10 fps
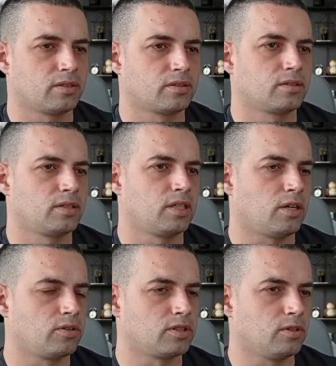See how
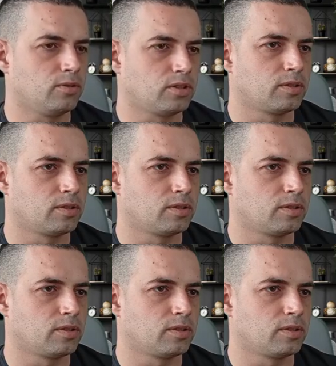this looks.